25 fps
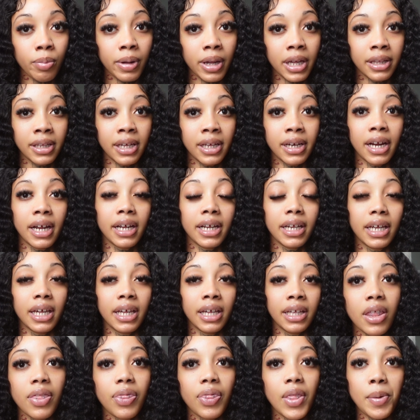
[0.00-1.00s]
and then I
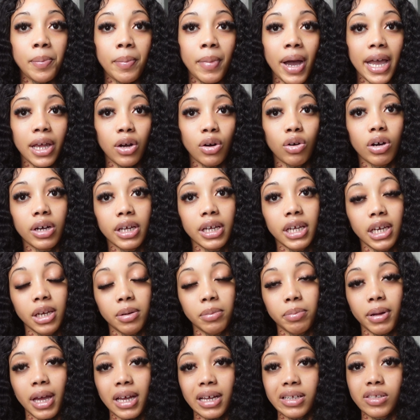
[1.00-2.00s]
get the Midol heating
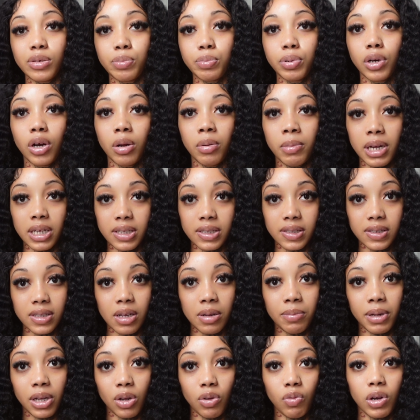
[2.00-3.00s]
packs to put on my
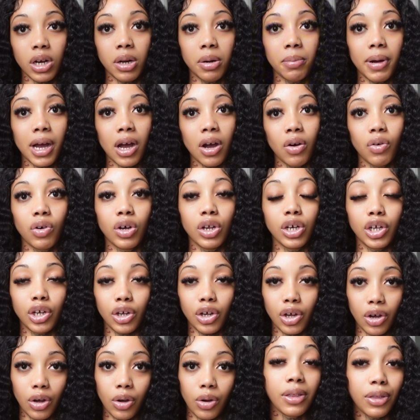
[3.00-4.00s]
stomach when I'm out on a
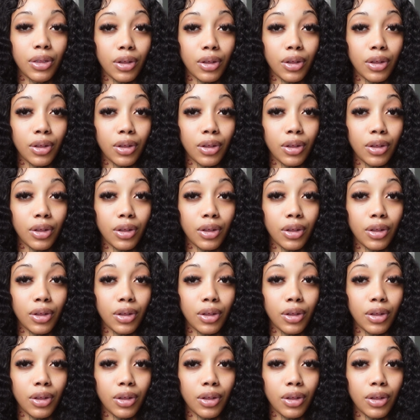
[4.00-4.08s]
go.